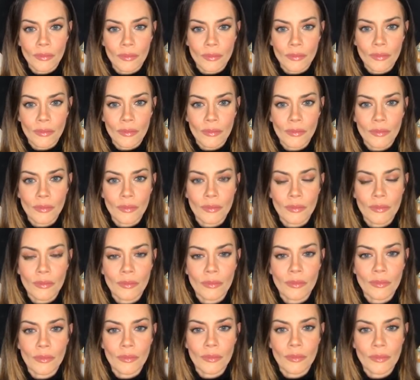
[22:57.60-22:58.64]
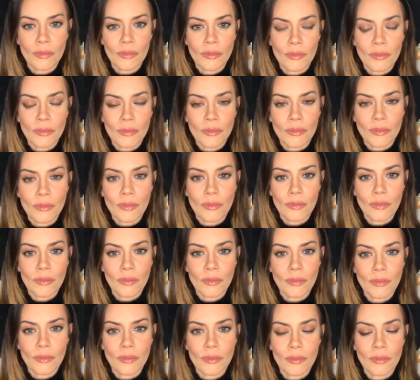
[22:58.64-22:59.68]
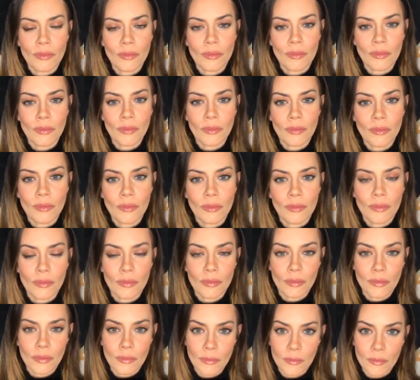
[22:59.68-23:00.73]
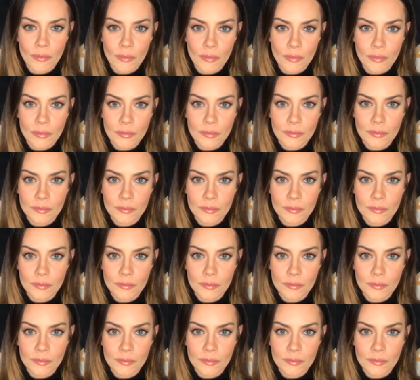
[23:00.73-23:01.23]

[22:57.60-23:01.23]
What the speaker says: This person isn't speaking.